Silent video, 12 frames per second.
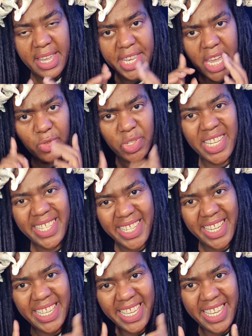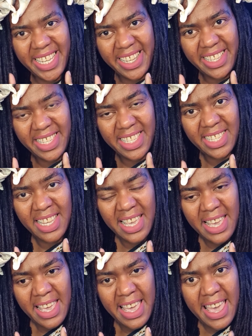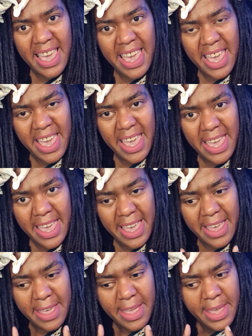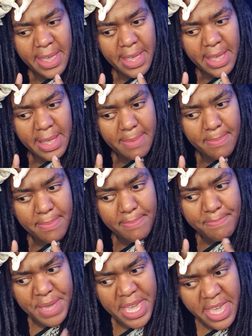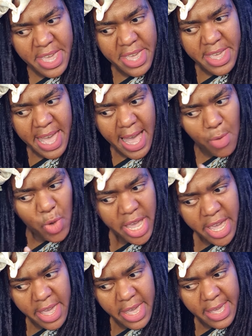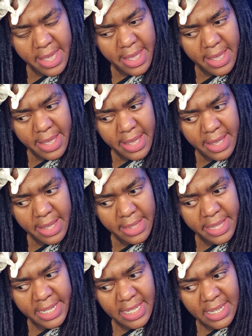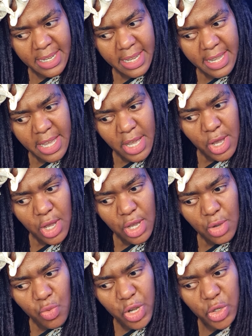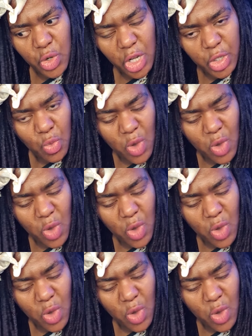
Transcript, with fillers: Now, teaching is uh, be aware that we do not